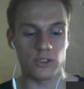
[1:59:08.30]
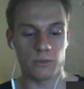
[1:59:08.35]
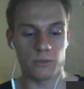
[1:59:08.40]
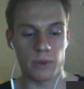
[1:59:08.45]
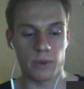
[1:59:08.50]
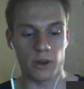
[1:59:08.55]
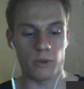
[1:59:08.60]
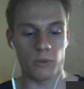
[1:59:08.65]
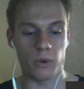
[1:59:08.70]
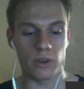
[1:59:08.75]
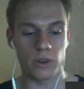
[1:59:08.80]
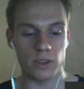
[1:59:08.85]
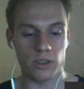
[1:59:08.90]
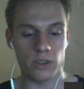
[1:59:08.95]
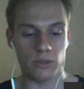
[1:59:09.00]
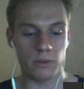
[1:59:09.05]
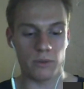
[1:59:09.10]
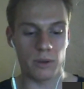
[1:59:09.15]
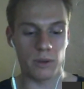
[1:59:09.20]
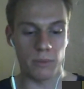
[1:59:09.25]
Tomb Raider 1 to
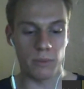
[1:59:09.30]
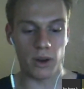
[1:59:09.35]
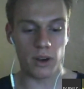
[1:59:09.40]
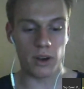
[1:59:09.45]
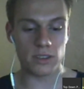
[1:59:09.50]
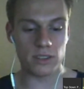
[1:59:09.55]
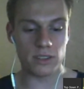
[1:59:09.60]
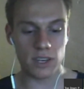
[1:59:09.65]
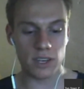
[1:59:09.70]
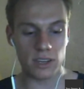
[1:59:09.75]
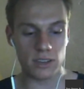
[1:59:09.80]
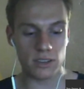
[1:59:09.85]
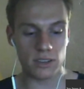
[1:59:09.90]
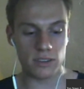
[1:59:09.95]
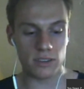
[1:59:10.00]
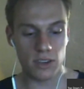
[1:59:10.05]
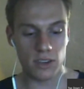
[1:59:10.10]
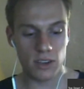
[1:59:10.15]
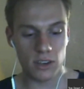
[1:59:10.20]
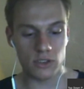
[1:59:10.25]
3 box set.
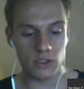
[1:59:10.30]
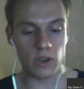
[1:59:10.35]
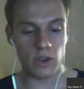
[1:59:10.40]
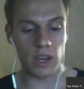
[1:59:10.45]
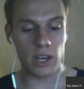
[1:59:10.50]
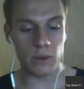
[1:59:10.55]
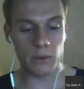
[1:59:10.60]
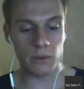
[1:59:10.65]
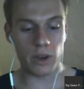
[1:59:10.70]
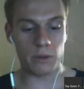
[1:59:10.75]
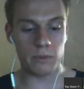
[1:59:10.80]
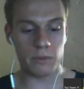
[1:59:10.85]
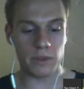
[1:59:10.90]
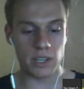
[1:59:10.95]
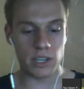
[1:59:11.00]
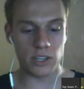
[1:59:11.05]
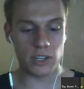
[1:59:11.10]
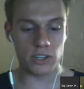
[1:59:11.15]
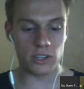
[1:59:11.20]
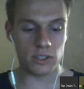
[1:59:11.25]
So any
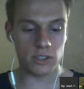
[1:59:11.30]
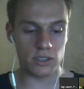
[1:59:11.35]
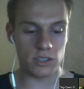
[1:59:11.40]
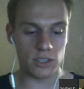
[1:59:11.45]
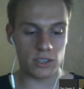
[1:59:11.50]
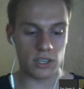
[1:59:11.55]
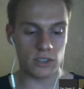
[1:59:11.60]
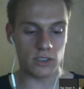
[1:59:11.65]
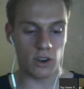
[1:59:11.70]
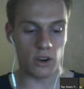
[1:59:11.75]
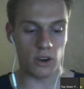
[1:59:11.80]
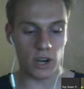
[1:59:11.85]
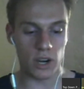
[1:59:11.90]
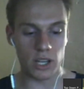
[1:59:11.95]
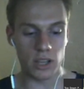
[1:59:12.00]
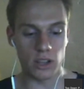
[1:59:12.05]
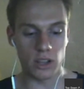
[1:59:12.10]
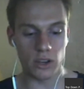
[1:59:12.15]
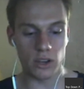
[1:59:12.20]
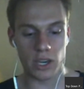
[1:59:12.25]
recommendations? He's already
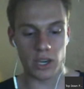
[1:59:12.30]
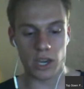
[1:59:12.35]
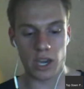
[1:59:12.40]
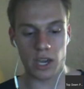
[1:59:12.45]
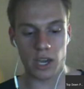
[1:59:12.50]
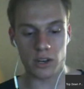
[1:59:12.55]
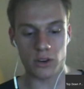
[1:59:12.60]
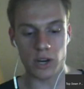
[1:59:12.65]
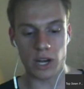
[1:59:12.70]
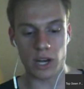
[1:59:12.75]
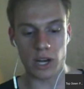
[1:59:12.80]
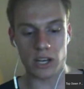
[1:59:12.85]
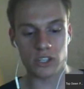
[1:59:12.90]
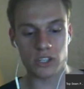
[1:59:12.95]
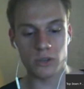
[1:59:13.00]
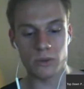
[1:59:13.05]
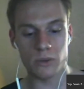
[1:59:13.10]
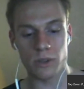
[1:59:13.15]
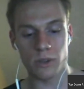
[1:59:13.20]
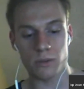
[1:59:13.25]
looking at Crash
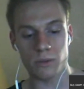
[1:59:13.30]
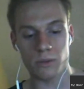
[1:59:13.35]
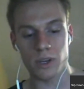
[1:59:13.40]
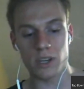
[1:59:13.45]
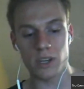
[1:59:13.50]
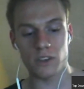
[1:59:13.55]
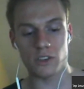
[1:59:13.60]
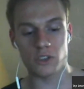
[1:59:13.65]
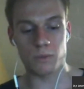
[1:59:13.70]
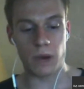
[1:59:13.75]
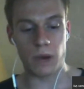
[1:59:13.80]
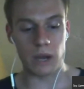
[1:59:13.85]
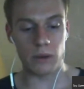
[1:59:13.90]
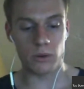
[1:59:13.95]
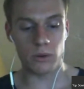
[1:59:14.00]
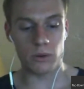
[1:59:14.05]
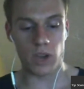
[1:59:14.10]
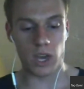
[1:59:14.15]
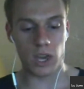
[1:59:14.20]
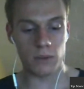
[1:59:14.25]
2 and 3, the
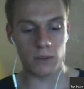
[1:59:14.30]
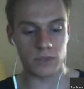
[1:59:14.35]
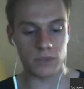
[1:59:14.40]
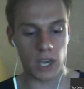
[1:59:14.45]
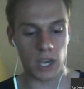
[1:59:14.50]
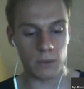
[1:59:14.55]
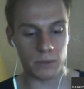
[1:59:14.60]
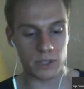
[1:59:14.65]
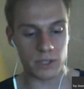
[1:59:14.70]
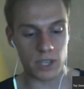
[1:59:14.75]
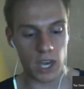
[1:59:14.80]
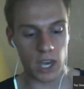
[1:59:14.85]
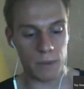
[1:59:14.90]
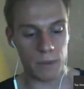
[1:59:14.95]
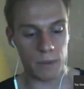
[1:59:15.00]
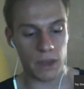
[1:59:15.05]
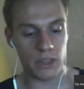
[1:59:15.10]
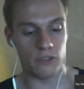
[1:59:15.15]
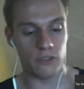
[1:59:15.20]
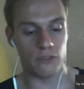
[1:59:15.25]
Spyro games, Ape Escape,
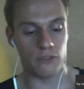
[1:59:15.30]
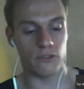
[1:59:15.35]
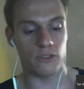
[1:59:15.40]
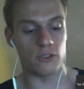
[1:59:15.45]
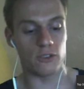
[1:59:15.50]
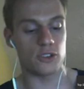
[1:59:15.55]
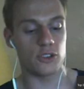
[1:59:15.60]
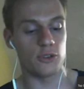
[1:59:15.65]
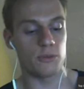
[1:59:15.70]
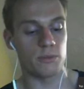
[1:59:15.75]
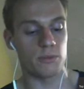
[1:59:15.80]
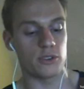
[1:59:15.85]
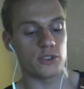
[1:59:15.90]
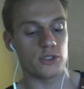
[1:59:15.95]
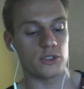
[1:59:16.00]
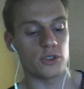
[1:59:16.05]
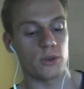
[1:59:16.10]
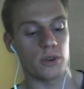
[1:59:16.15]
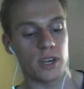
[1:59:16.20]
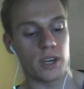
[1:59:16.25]
and the first two
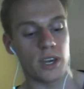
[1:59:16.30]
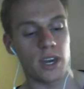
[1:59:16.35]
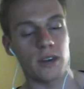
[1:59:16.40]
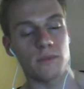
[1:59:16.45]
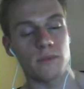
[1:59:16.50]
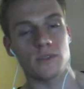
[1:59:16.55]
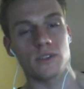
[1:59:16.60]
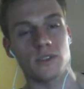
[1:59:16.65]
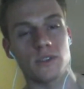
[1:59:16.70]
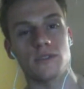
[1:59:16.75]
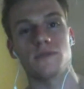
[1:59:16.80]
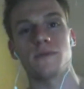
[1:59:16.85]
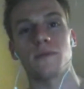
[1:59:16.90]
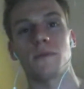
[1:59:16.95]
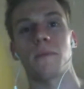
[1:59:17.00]
Persona games.